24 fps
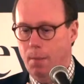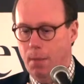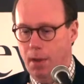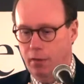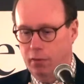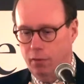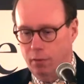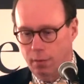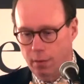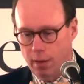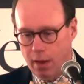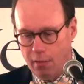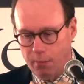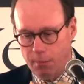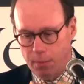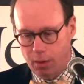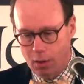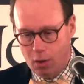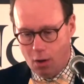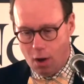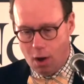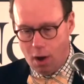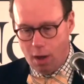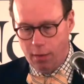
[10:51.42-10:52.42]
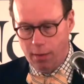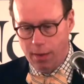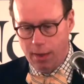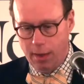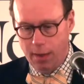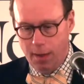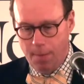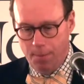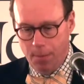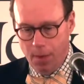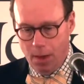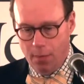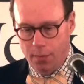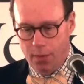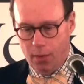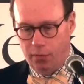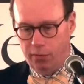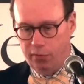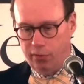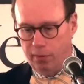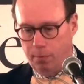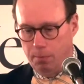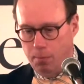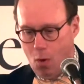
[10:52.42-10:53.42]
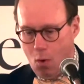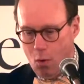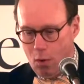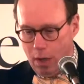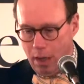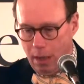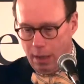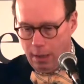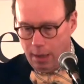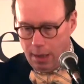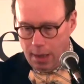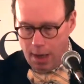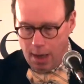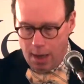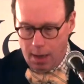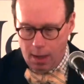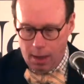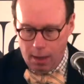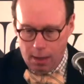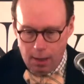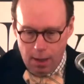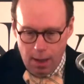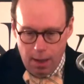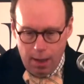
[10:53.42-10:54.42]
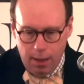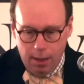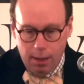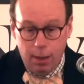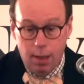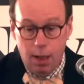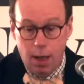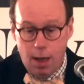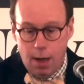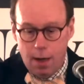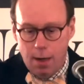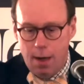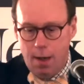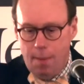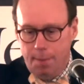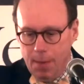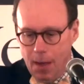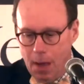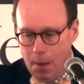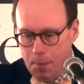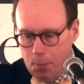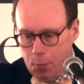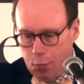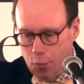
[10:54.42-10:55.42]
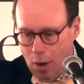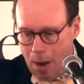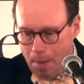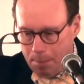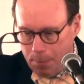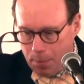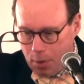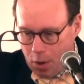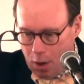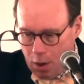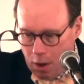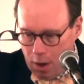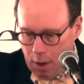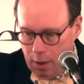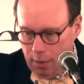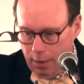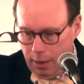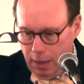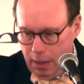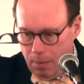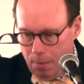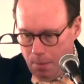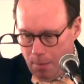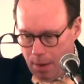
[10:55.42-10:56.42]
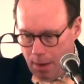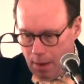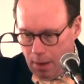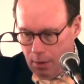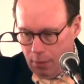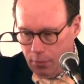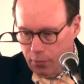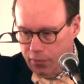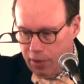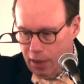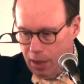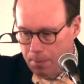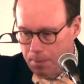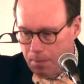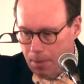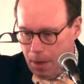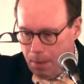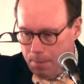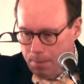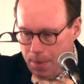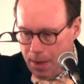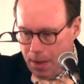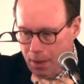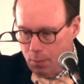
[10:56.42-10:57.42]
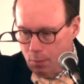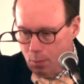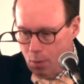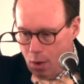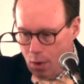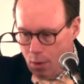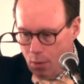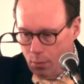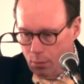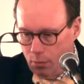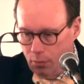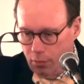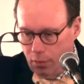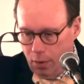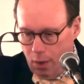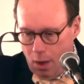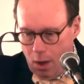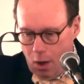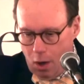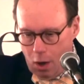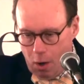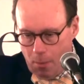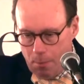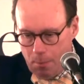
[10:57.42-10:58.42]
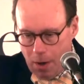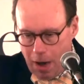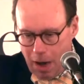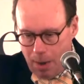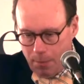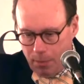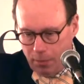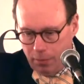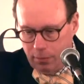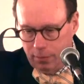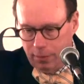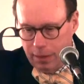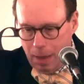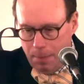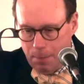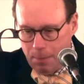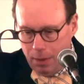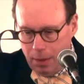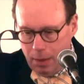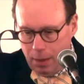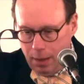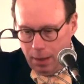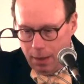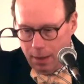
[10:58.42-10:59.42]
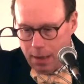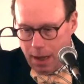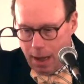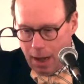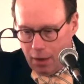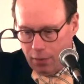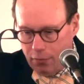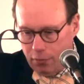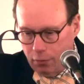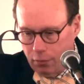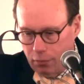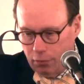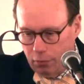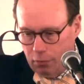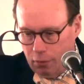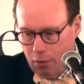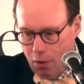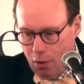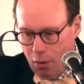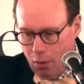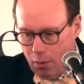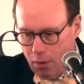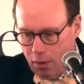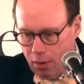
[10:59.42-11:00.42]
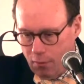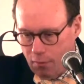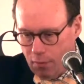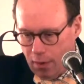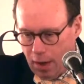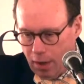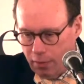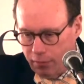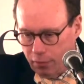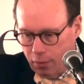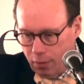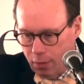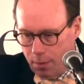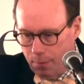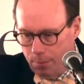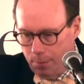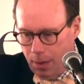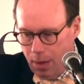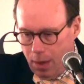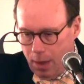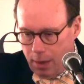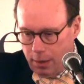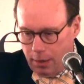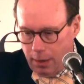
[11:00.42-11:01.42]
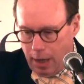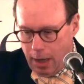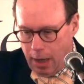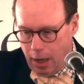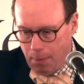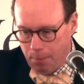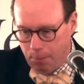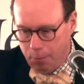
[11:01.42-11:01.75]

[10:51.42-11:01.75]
have been calling the smoking gun prep call email sent by Ben Rhodes, Obama's deputy national security advisor, to help